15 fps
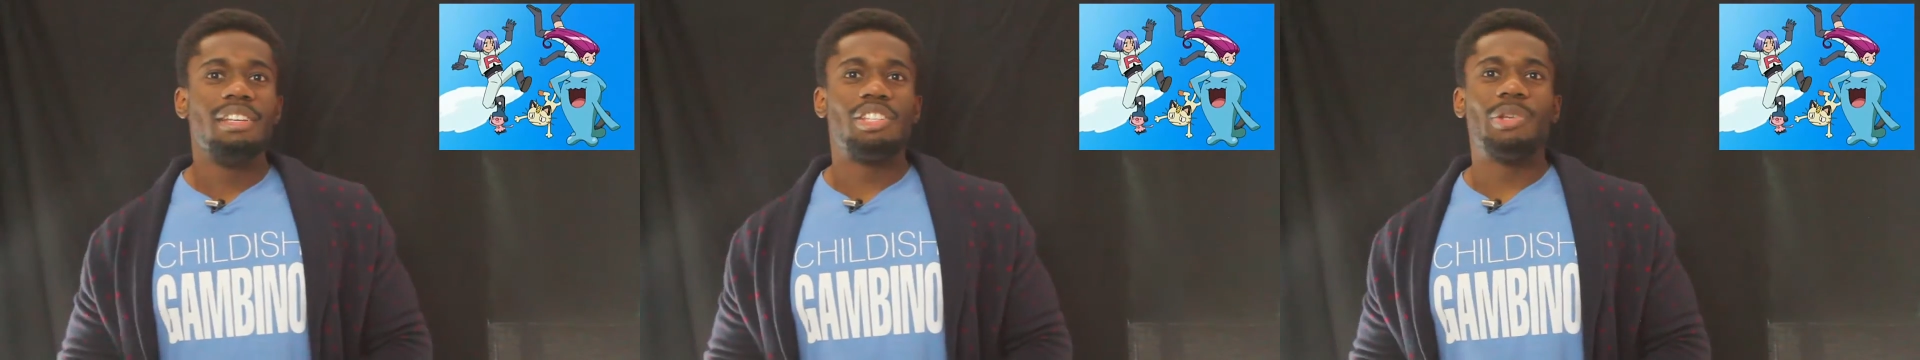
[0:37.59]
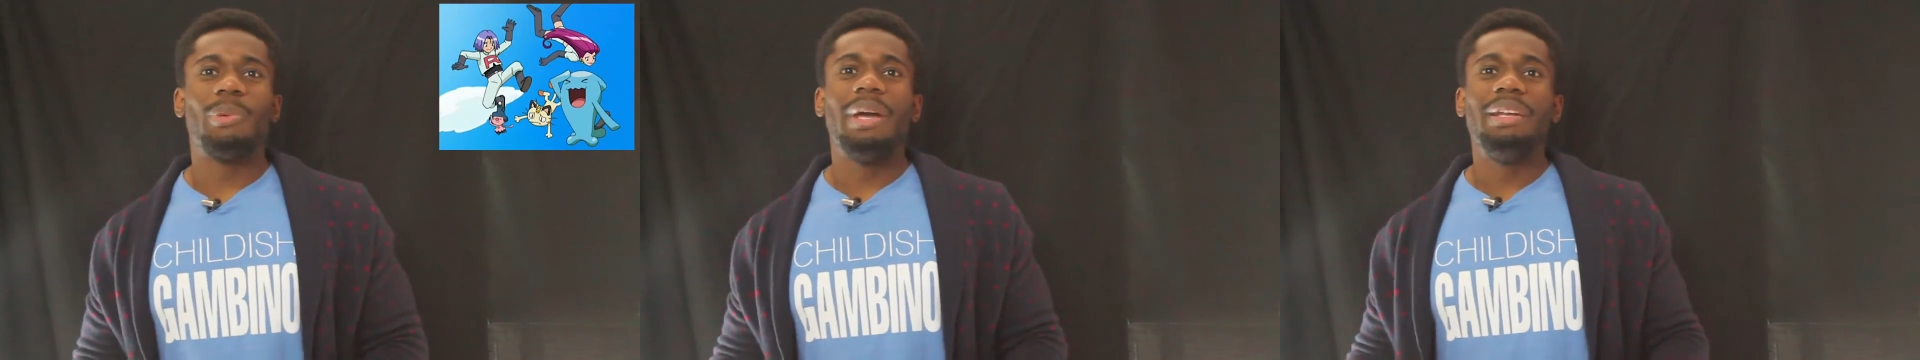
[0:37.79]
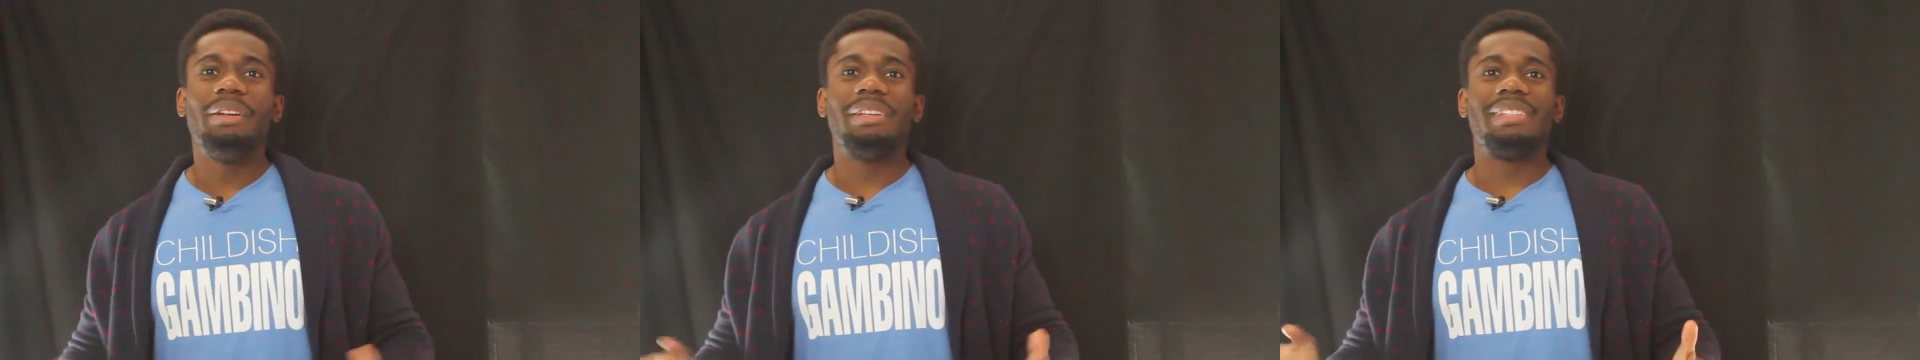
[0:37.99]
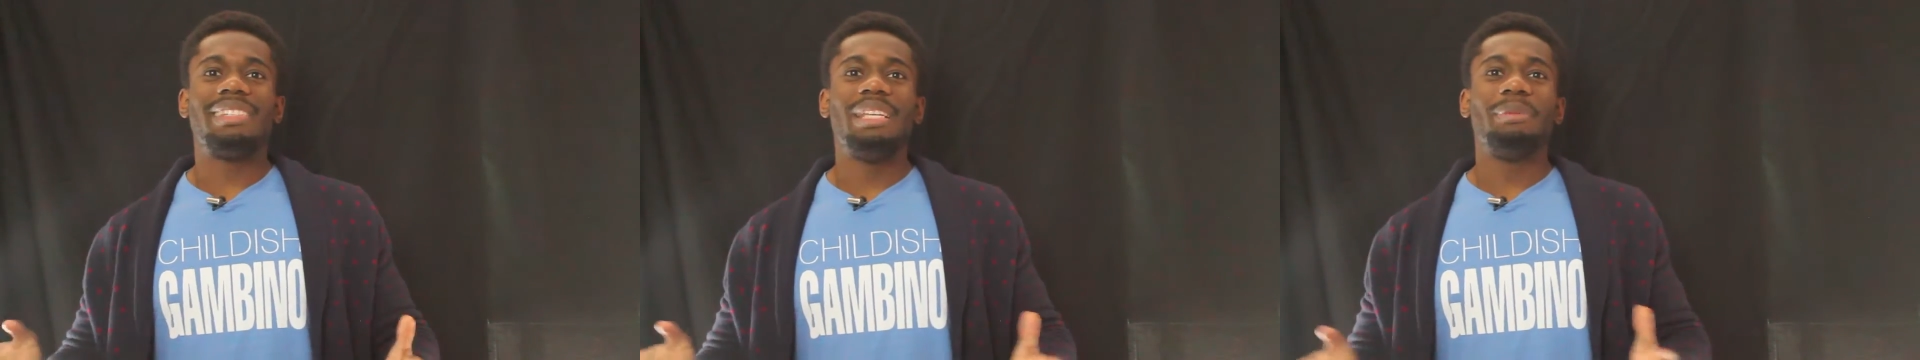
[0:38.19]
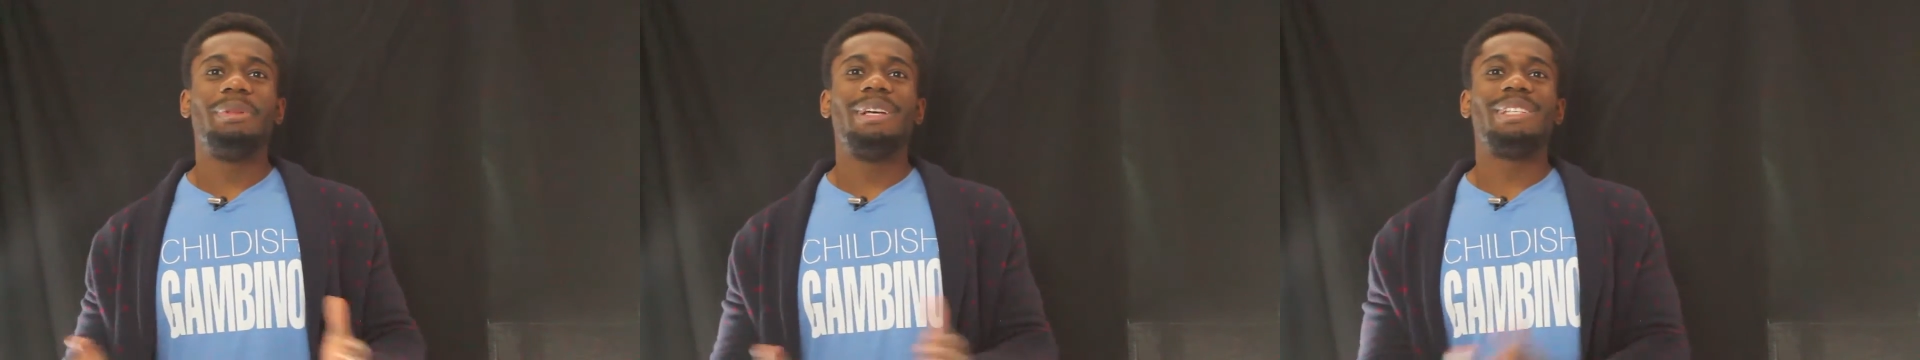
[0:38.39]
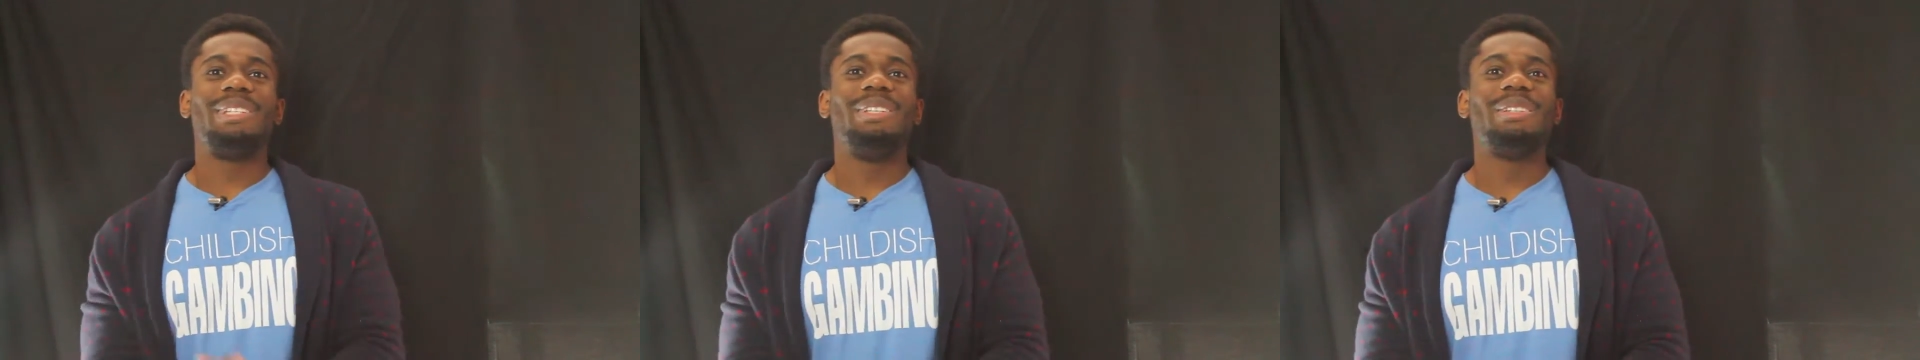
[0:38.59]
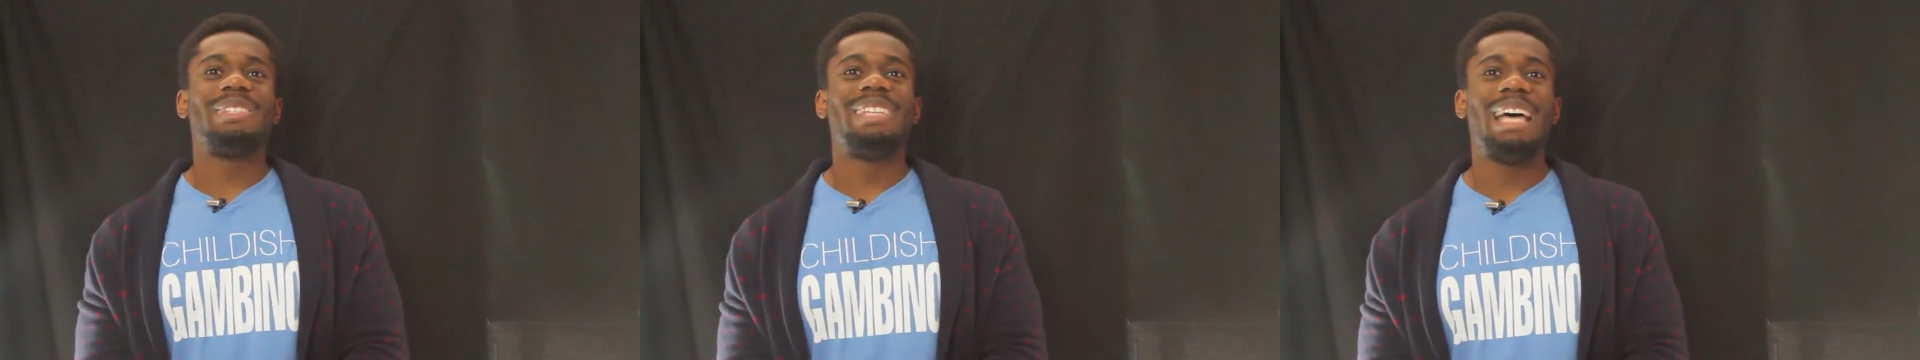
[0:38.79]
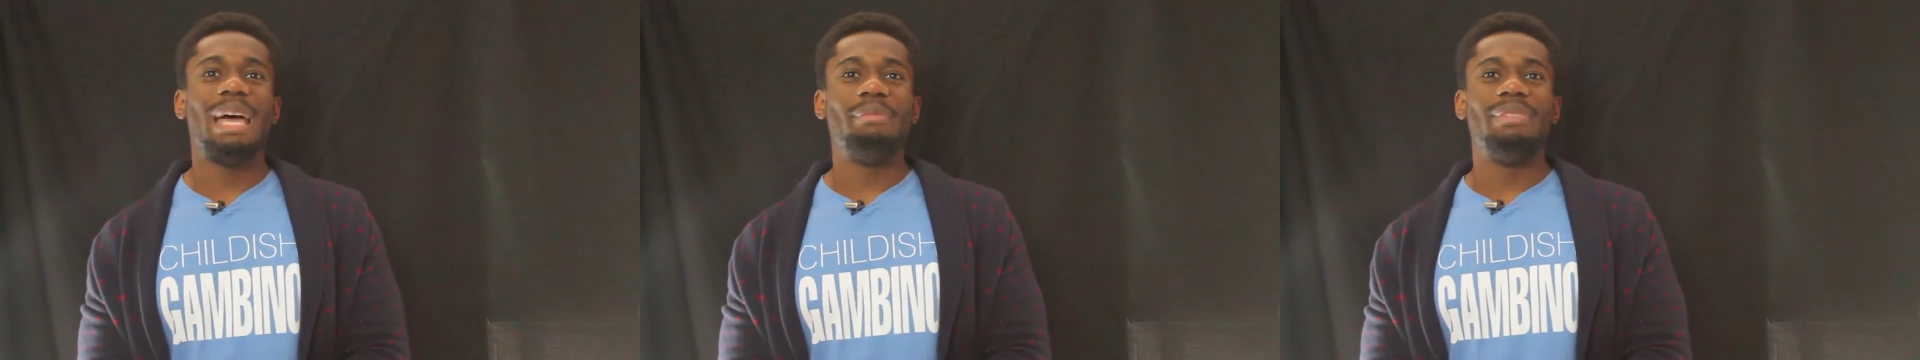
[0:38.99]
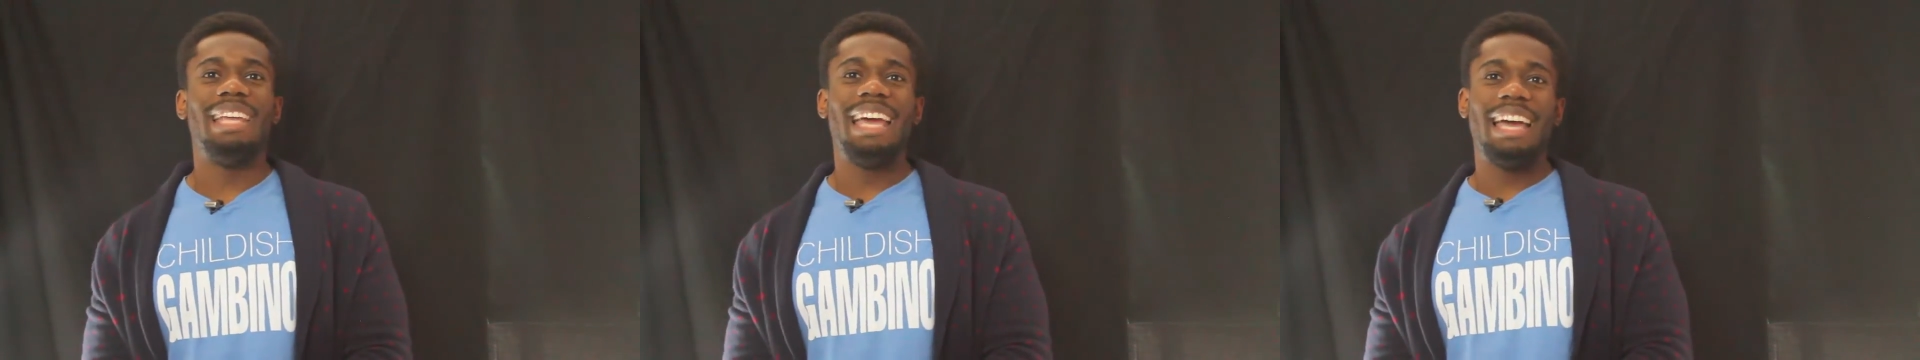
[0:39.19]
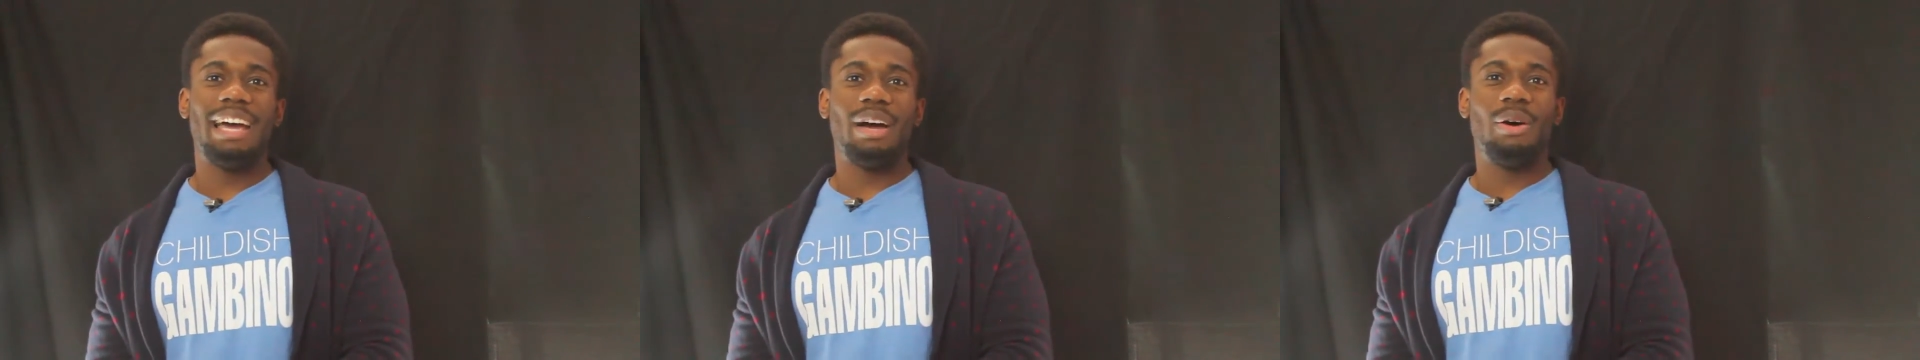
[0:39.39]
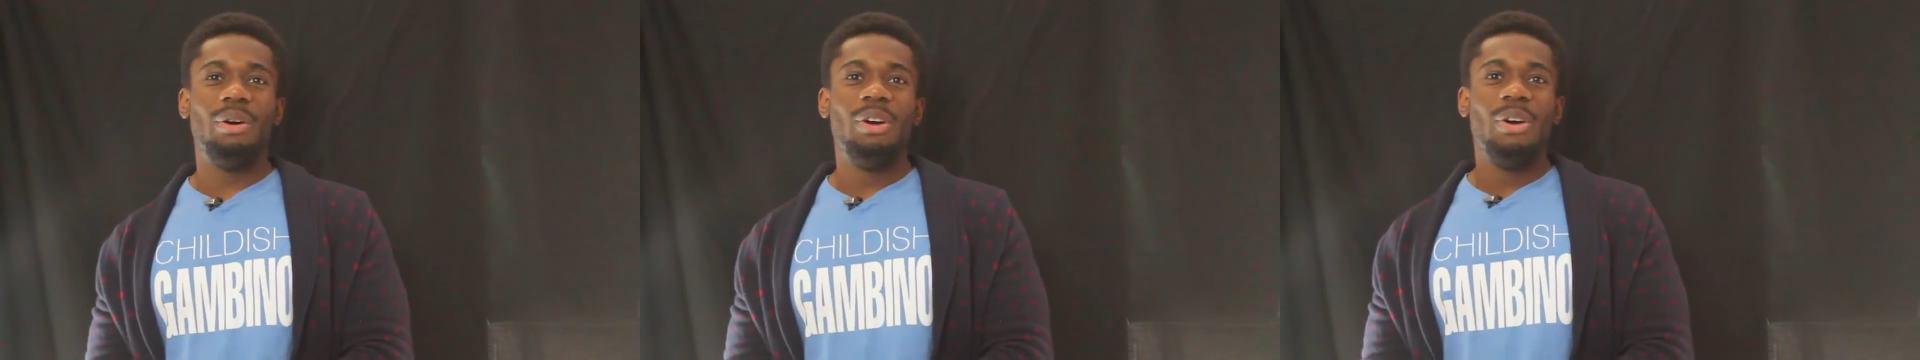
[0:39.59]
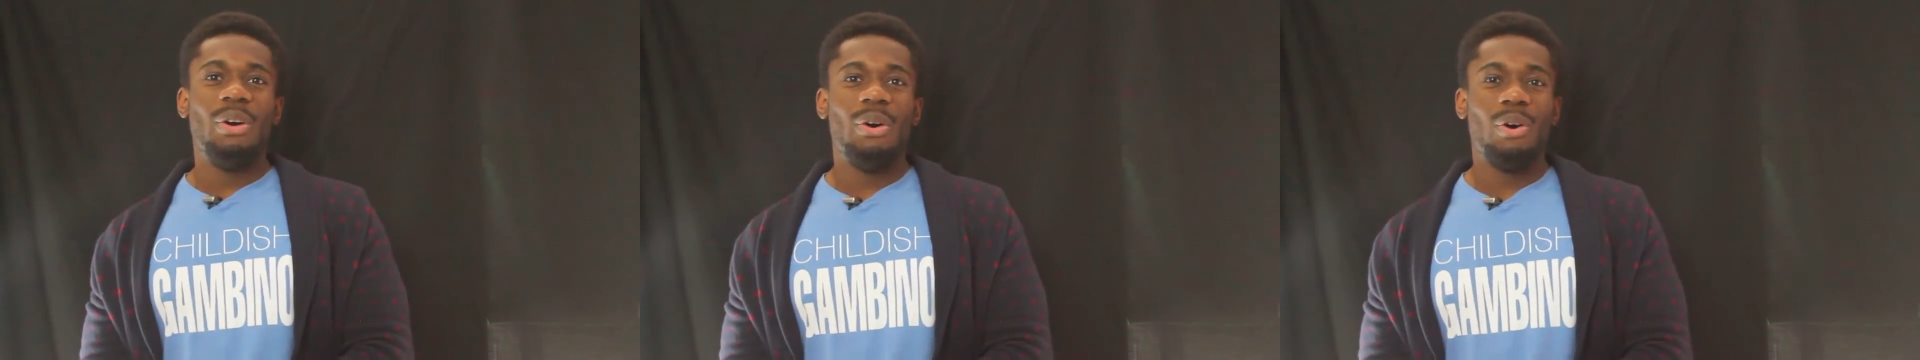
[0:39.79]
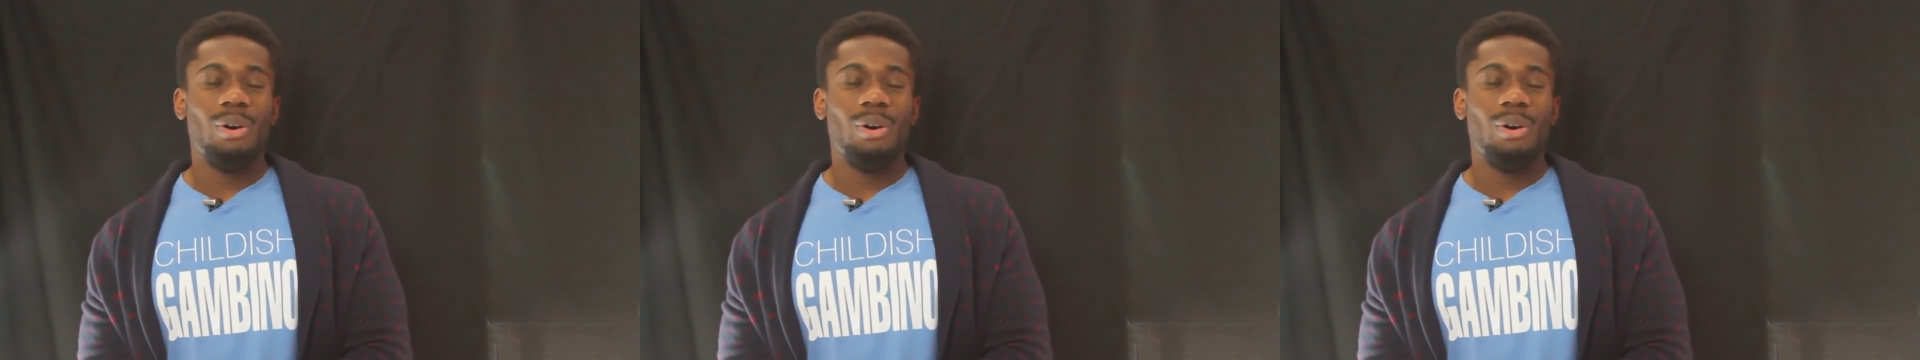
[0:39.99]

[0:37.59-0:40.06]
Surrender to C Plus News Time now,